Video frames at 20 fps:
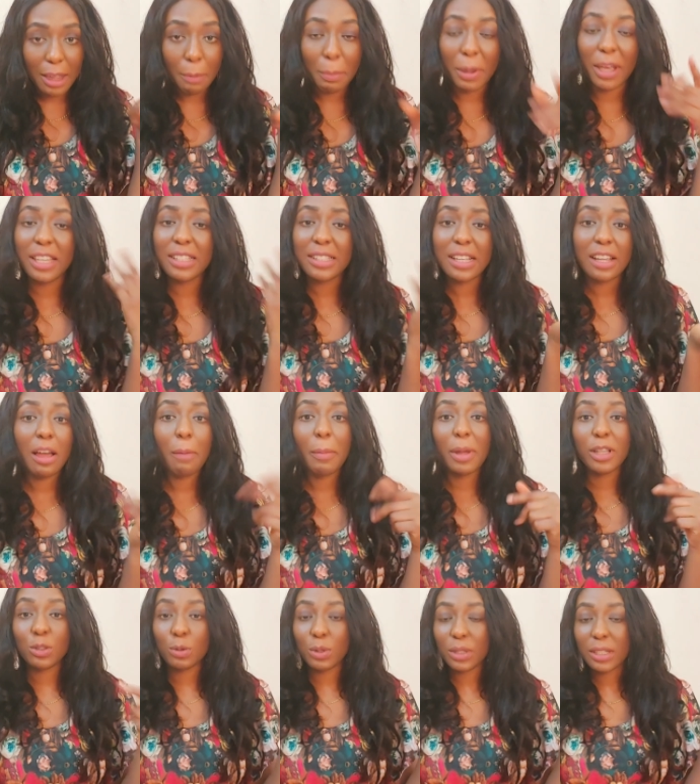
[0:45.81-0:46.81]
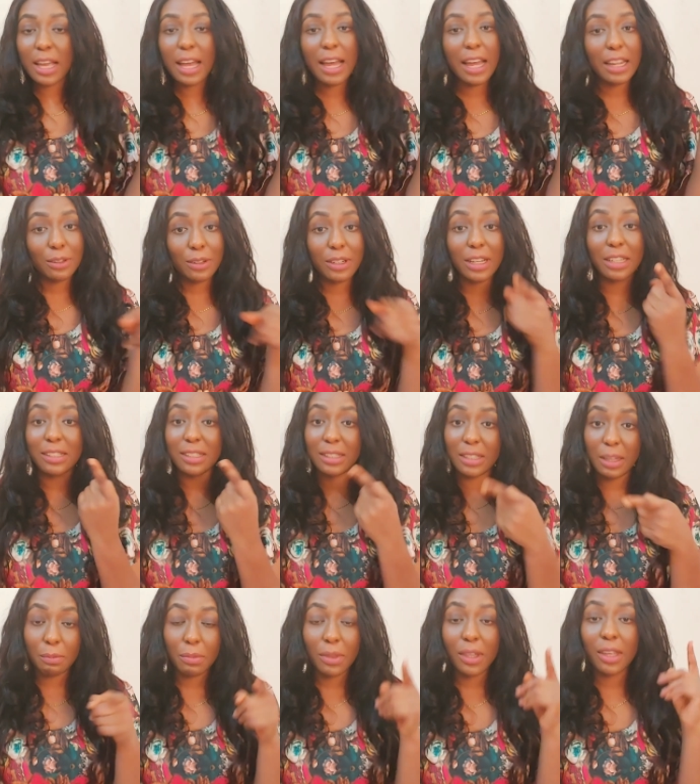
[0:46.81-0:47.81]
My Instagram and Twitter handle are the
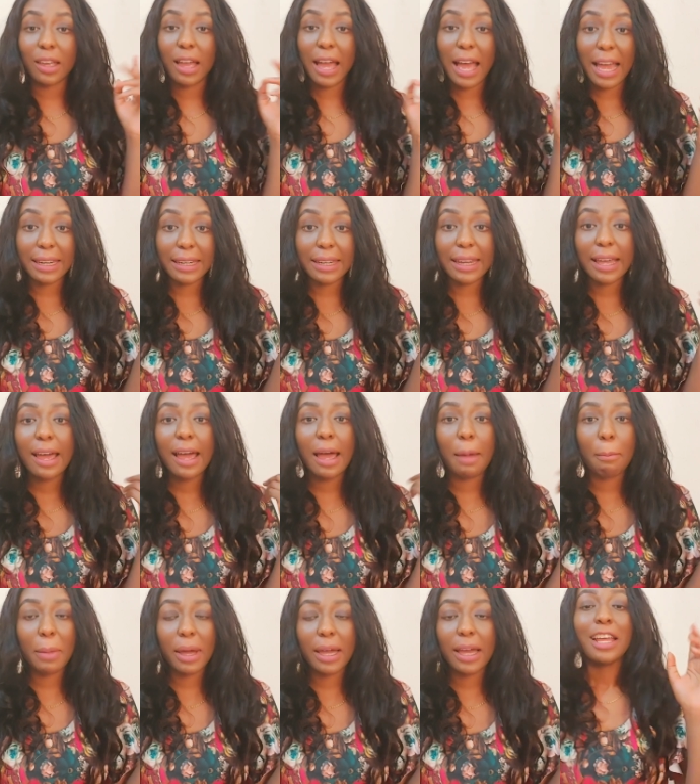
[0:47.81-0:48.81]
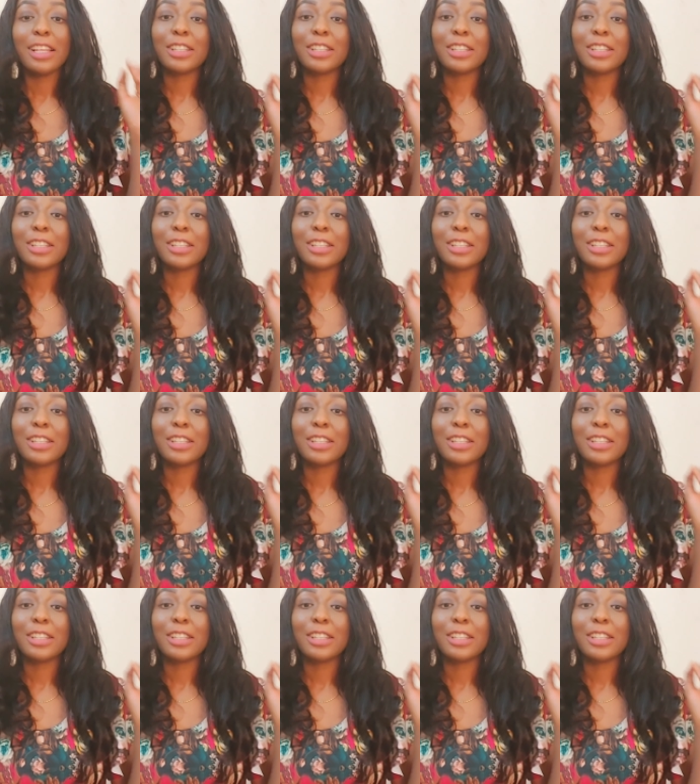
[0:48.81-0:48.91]
same thing, Ada Amaka.